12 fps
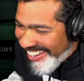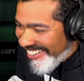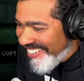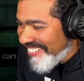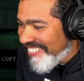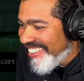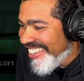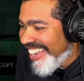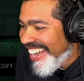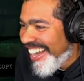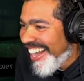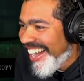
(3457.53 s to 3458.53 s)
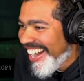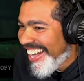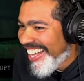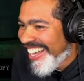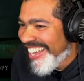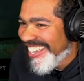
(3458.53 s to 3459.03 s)
I'm not.
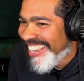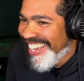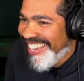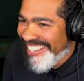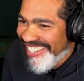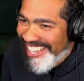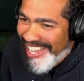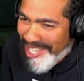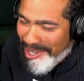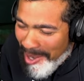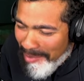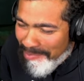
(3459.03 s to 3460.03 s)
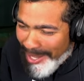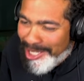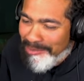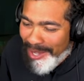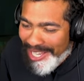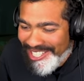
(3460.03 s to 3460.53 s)
No, I'm not taking this. Yeah, you a bitch,
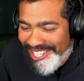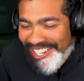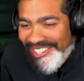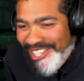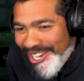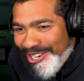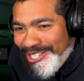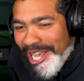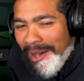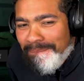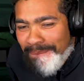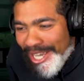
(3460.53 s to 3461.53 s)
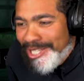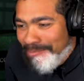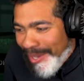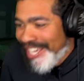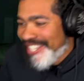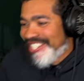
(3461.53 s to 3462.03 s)
Omar, bitch. Point, You's a
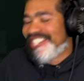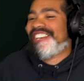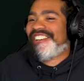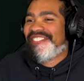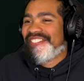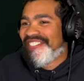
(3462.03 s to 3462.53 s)
bitch, bitch.